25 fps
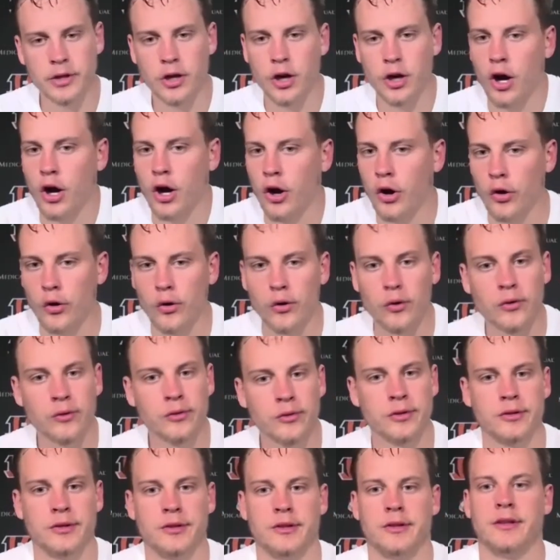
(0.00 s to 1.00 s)
Carl,
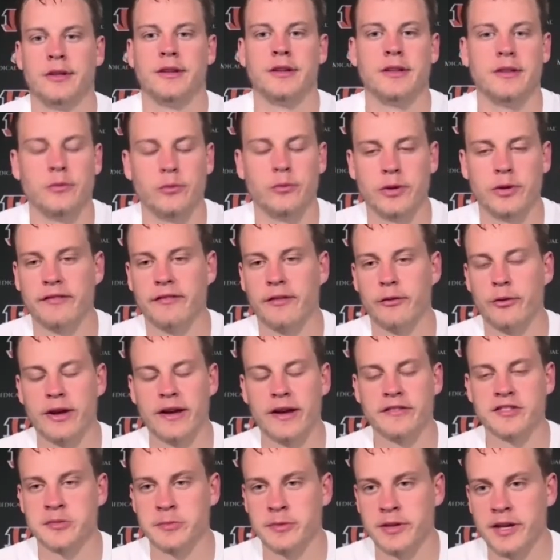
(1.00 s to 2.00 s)
we
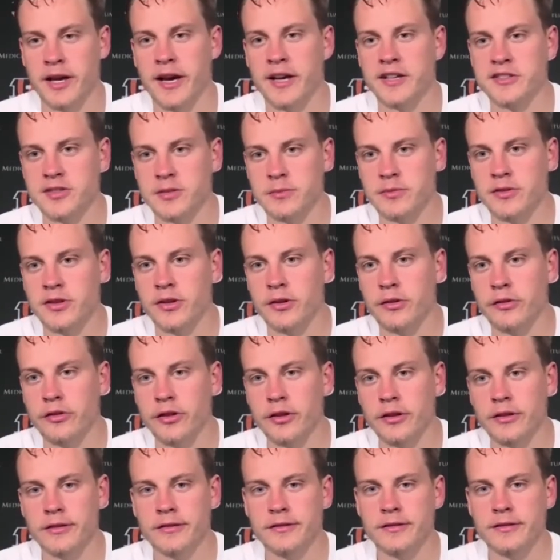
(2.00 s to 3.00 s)
have some guys up there
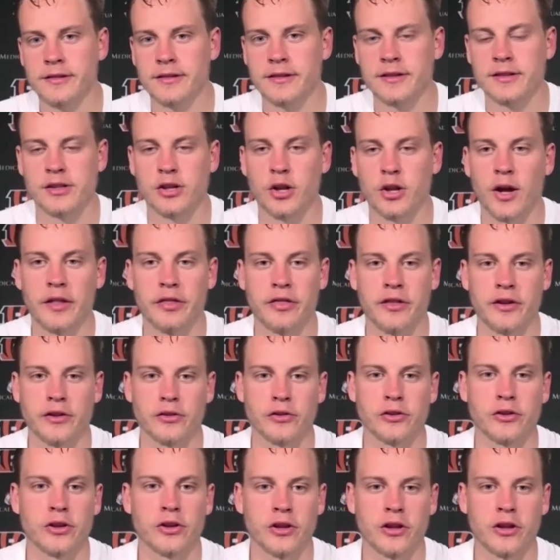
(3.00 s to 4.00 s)
that, you know, I think
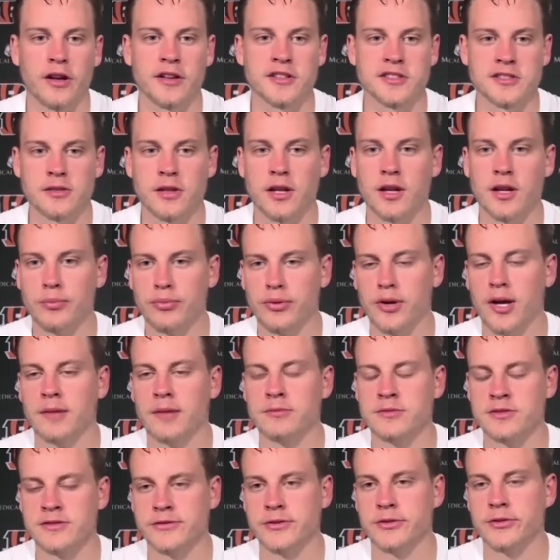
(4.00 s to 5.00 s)
are going to cause a lot of
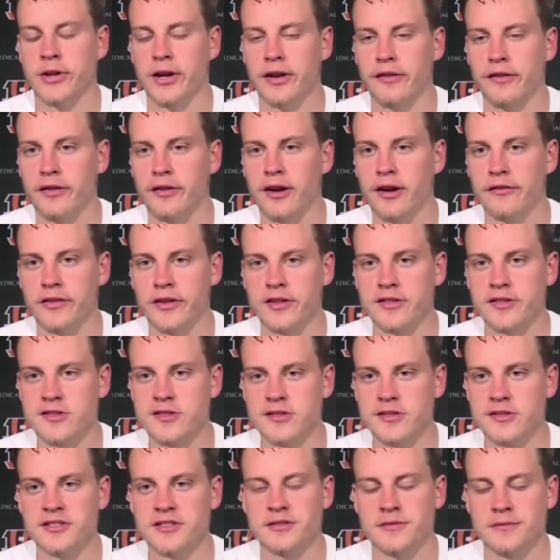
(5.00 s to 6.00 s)
problems for a lot of
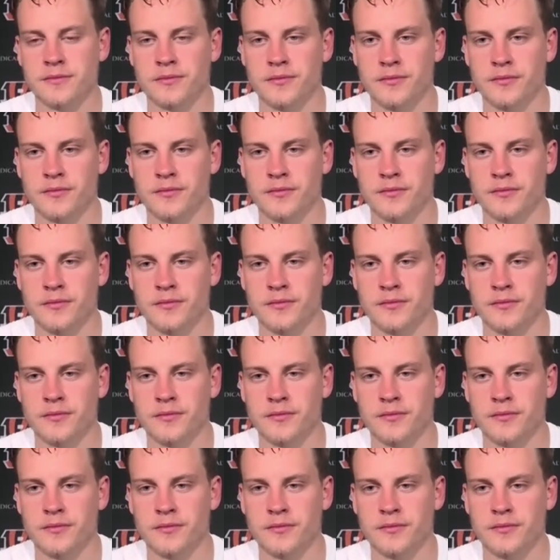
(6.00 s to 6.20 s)
offenses.